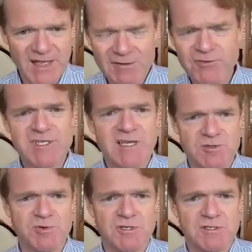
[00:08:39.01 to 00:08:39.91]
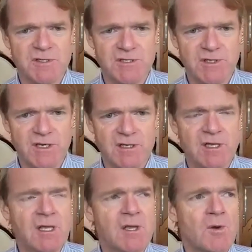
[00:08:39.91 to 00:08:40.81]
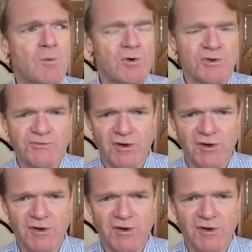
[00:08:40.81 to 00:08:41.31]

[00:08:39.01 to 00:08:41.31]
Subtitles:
the average house price in the UK was